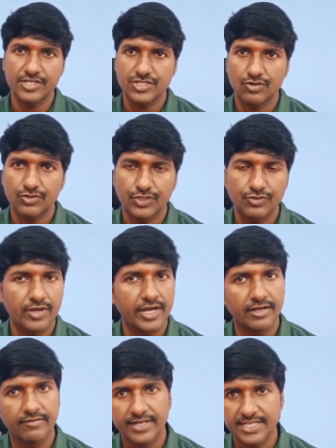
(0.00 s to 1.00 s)
reach out to you
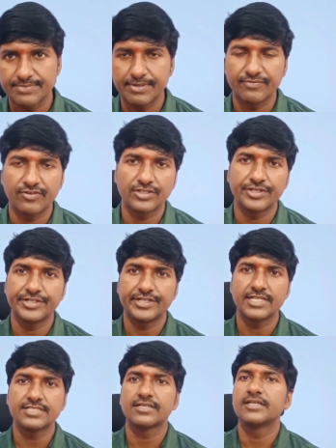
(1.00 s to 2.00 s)
and I will explain further
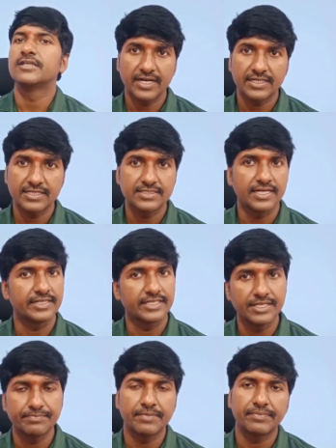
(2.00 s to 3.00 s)
details. Practice
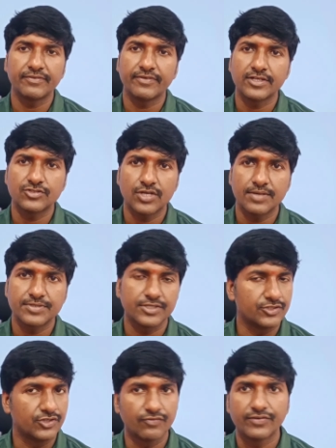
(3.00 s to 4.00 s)
and keep applying for jobs.
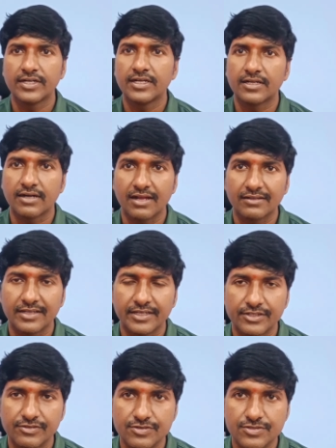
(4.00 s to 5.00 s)
You definitely crack the
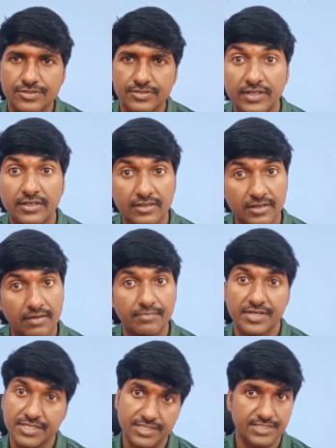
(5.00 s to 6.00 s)
interviews, difficult
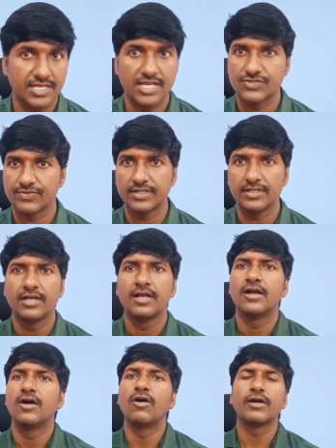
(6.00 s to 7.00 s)
competitions as well.
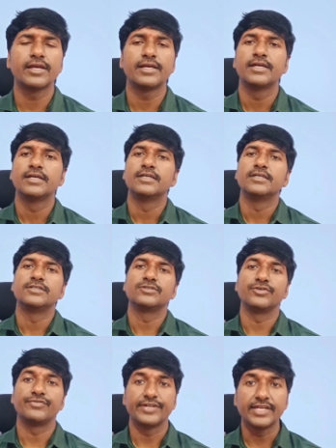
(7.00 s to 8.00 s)
Okay.
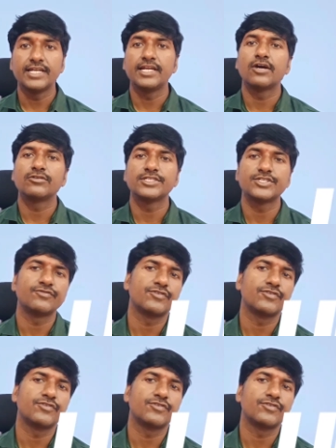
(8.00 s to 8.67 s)
So if you really love this